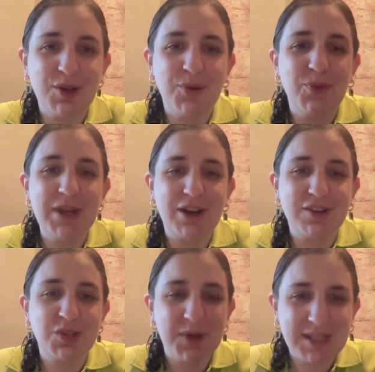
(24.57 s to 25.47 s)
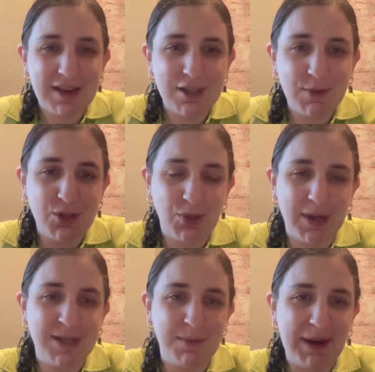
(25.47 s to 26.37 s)
So we are so excited to be
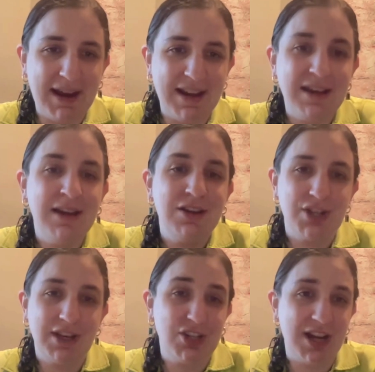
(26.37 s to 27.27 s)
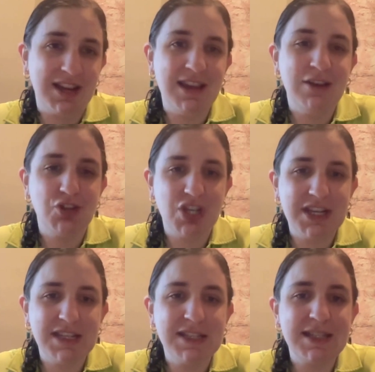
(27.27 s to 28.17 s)
joined by zselyke.
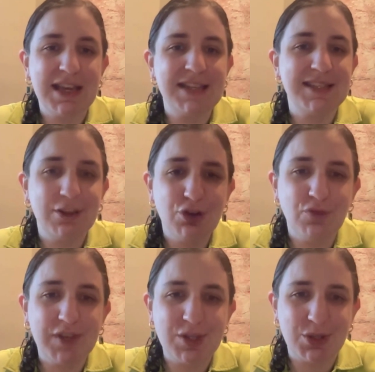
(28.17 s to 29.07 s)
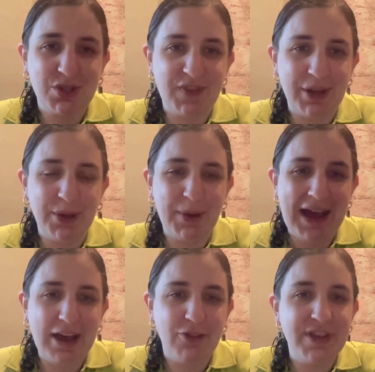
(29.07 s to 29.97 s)
She is a senior research fellow
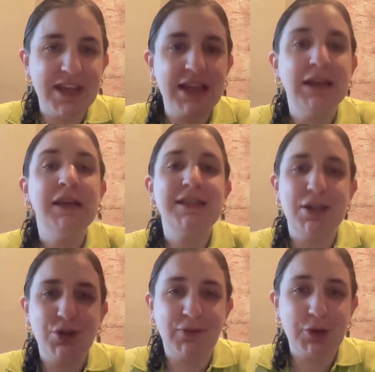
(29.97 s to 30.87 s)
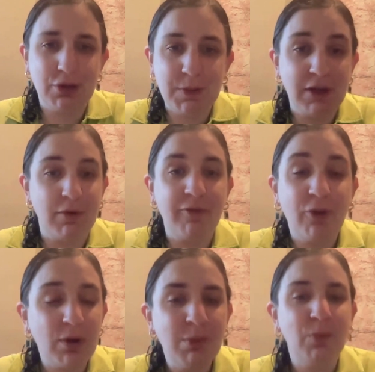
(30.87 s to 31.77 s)
at the Center for European
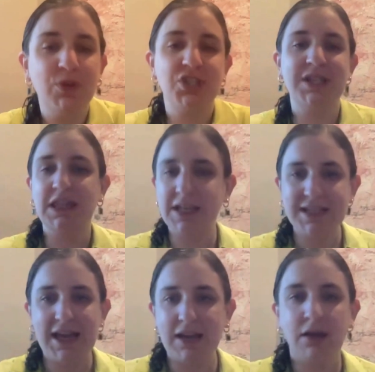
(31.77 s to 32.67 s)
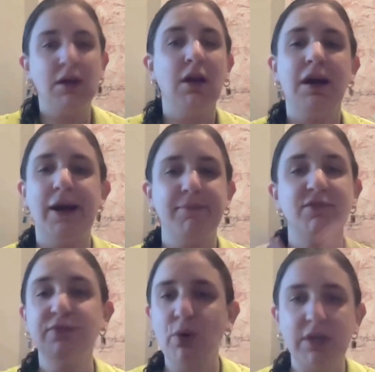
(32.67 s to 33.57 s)
Reform, which is a think tank
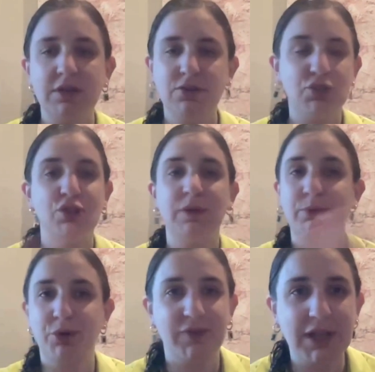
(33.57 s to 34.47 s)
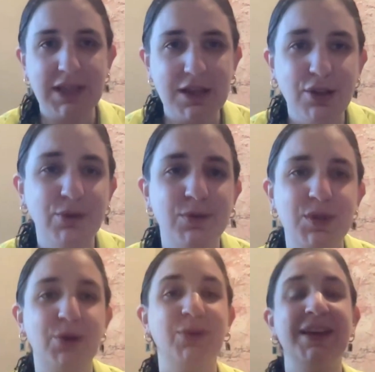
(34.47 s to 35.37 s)
devoted to improving the EU.
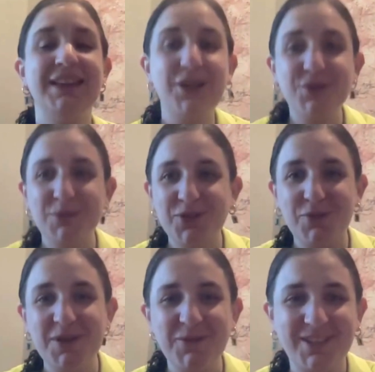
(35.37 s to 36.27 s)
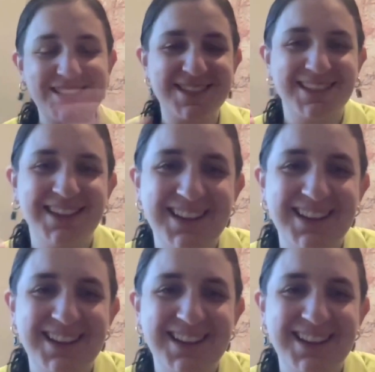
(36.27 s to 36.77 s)
So thank you so much for being with us.